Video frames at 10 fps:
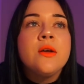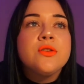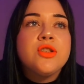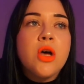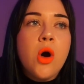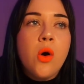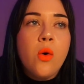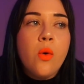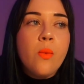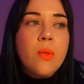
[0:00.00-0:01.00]

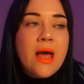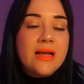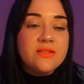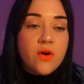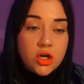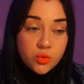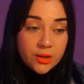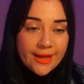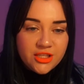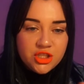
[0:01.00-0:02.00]
So as far as
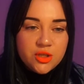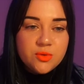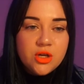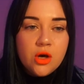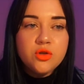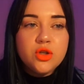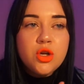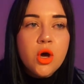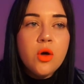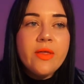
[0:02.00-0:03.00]
relationships goes,
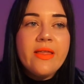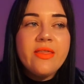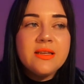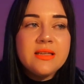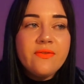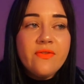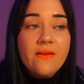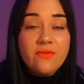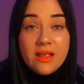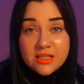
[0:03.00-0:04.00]
know that
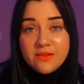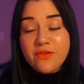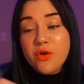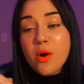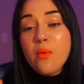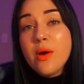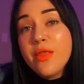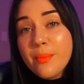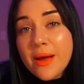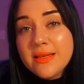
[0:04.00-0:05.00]
if you are
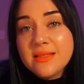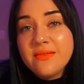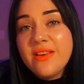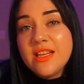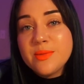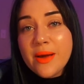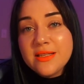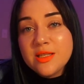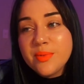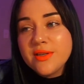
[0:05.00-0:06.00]
with a Venus
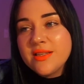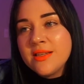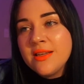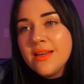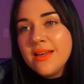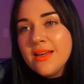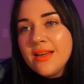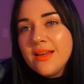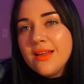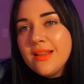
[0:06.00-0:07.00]
Pisces person,
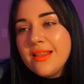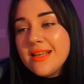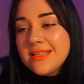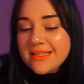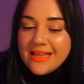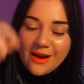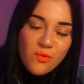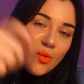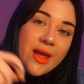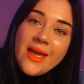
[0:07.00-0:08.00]
this is like
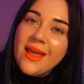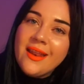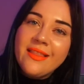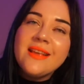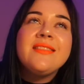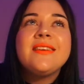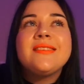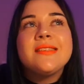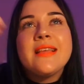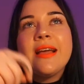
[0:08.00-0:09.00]
written.
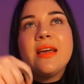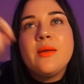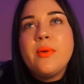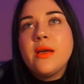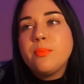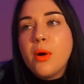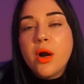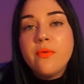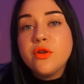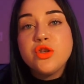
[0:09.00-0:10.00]
This is like going to be a
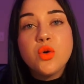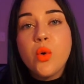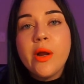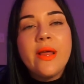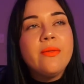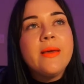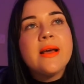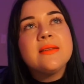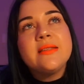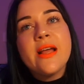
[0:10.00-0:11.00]
part of the story,
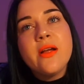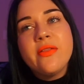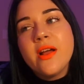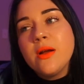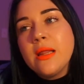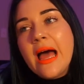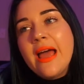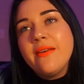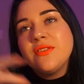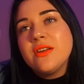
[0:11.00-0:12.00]
because their
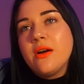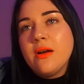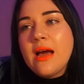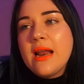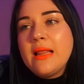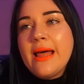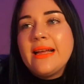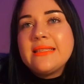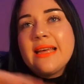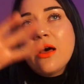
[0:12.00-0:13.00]
lives kind of
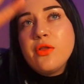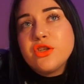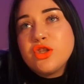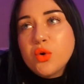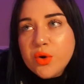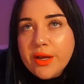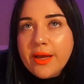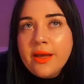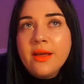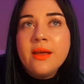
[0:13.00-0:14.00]
like tell the
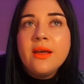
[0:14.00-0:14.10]
story